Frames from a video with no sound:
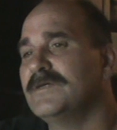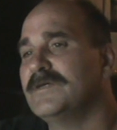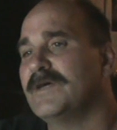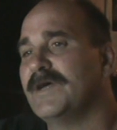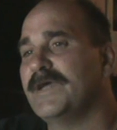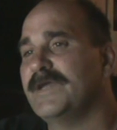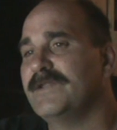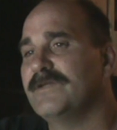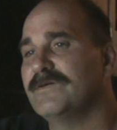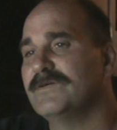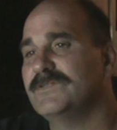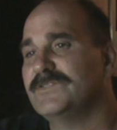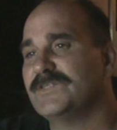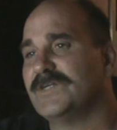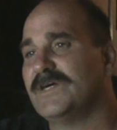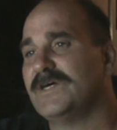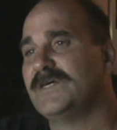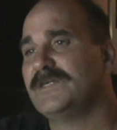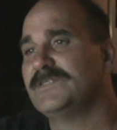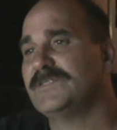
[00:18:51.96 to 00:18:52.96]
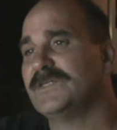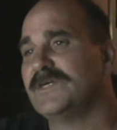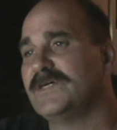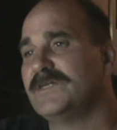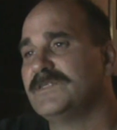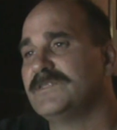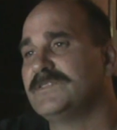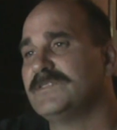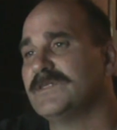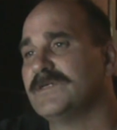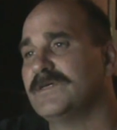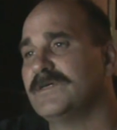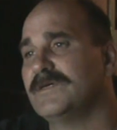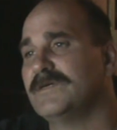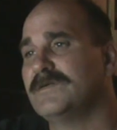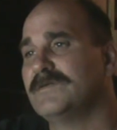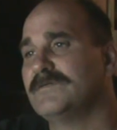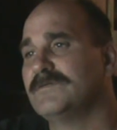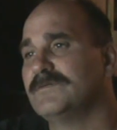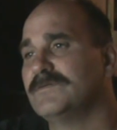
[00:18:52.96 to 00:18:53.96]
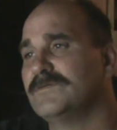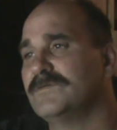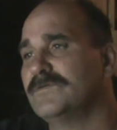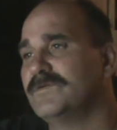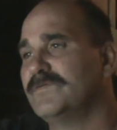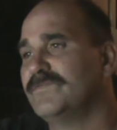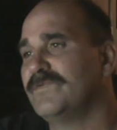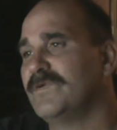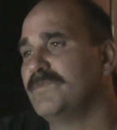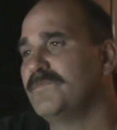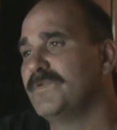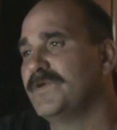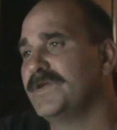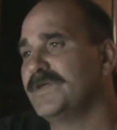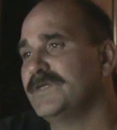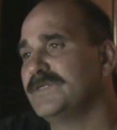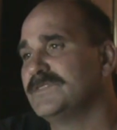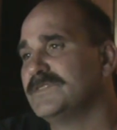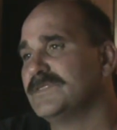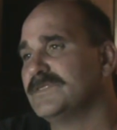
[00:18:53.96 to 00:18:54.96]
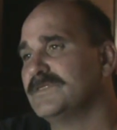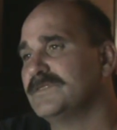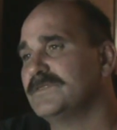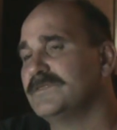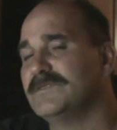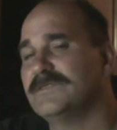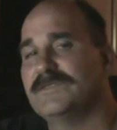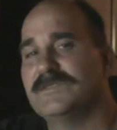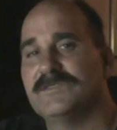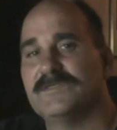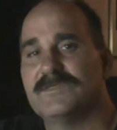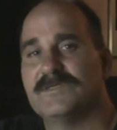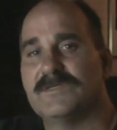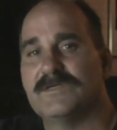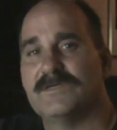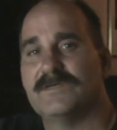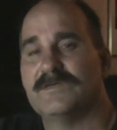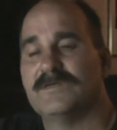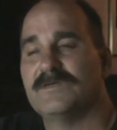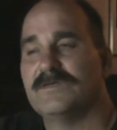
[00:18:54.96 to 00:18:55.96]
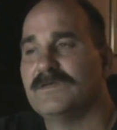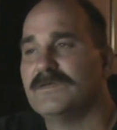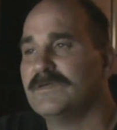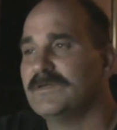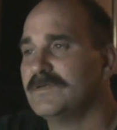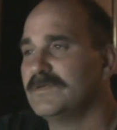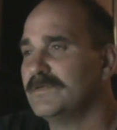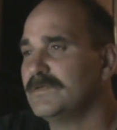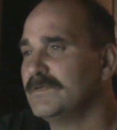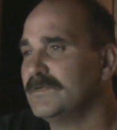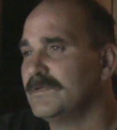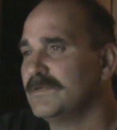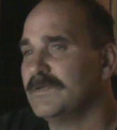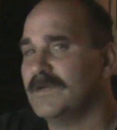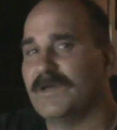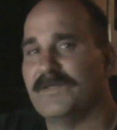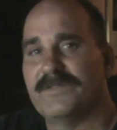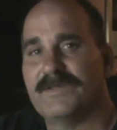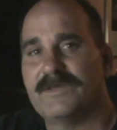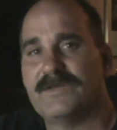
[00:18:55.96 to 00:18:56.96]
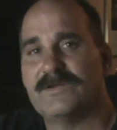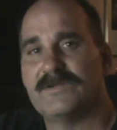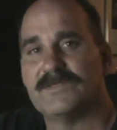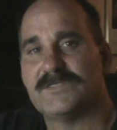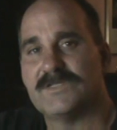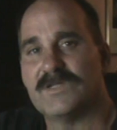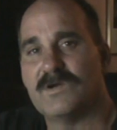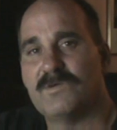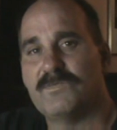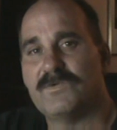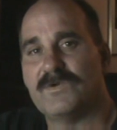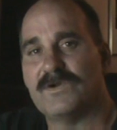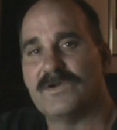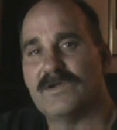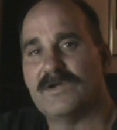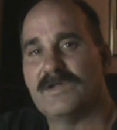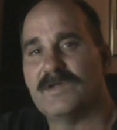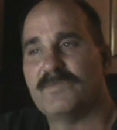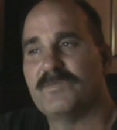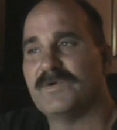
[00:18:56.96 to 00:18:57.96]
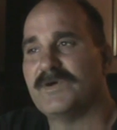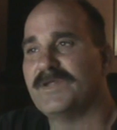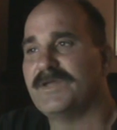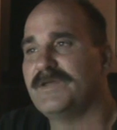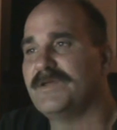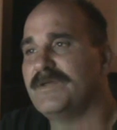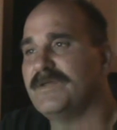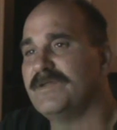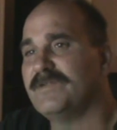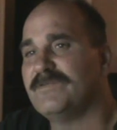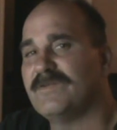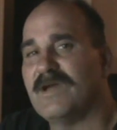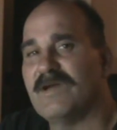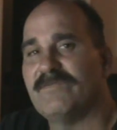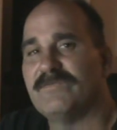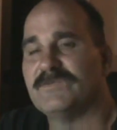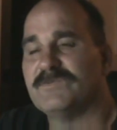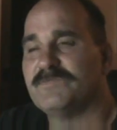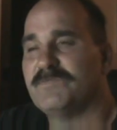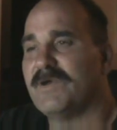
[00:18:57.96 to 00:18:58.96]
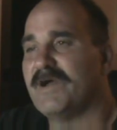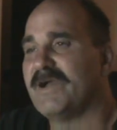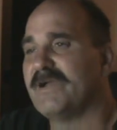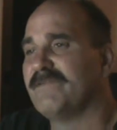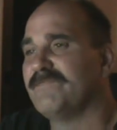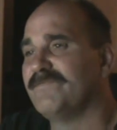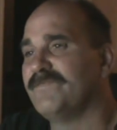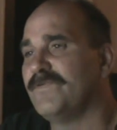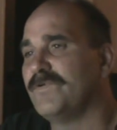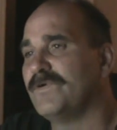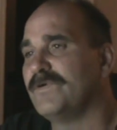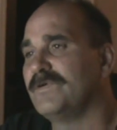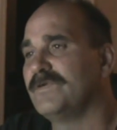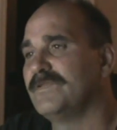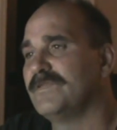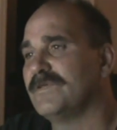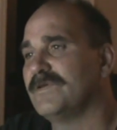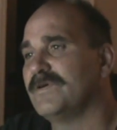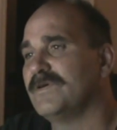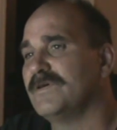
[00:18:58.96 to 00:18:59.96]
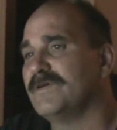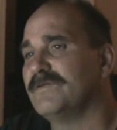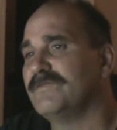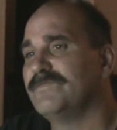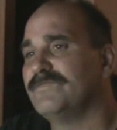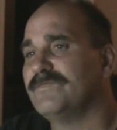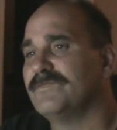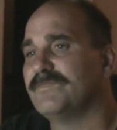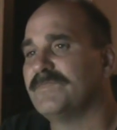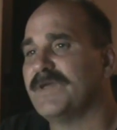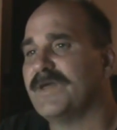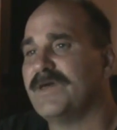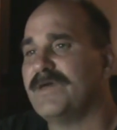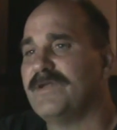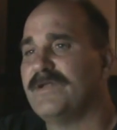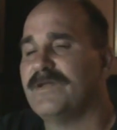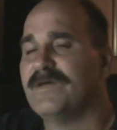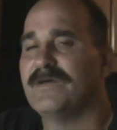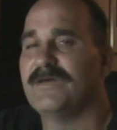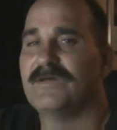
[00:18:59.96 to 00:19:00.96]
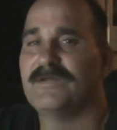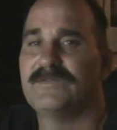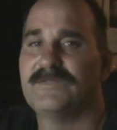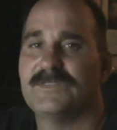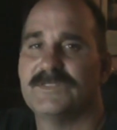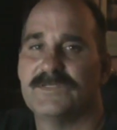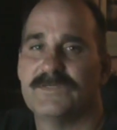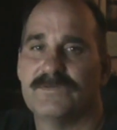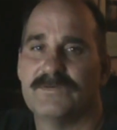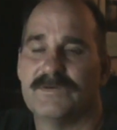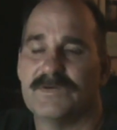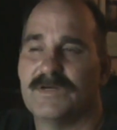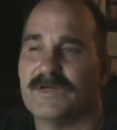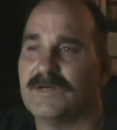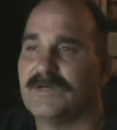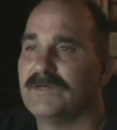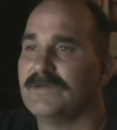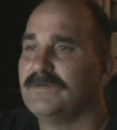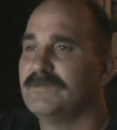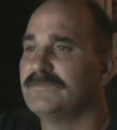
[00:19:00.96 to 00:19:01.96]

How you doing, John? John's uh, one of our buddies. That he's a uh, I think you're a snowbird, aren't you, buddy? He travels back and forth uh, from Canada to uh,